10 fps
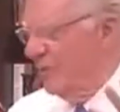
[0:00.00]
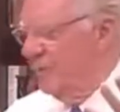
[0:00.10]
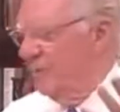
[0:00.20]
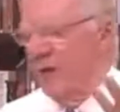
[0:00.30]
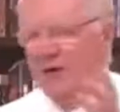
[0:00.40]
get a
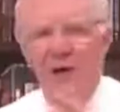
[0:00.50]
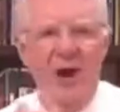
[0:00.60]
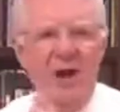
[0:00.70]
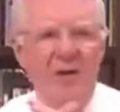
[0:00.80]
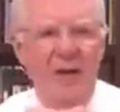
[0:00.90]
report
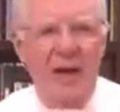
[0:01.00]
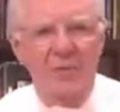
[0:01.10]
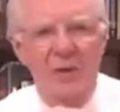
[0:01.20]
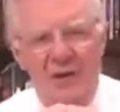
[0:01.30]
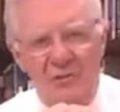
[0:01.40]
card,
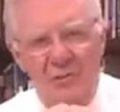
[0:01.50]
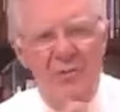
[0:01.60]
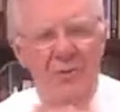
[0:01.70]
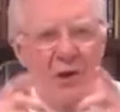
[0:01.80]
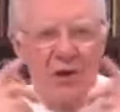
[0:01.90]
and we let the
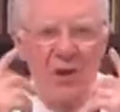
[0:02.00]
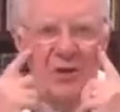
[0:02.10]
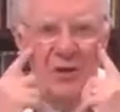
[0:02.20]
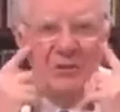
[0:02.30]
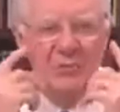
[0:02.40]
report
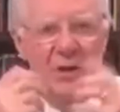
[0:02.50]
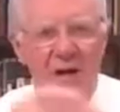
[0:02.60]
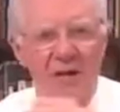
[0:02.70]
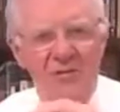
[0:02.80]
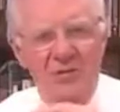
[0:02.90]
card tell us
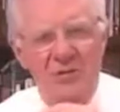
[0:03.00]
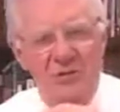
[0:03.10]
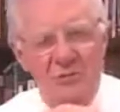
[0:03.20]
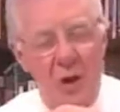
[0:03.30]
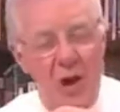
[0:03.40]
what kind of
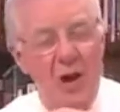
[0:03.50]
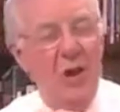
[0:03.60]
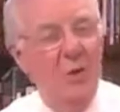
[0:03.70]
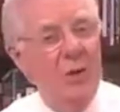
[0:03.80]
students we are.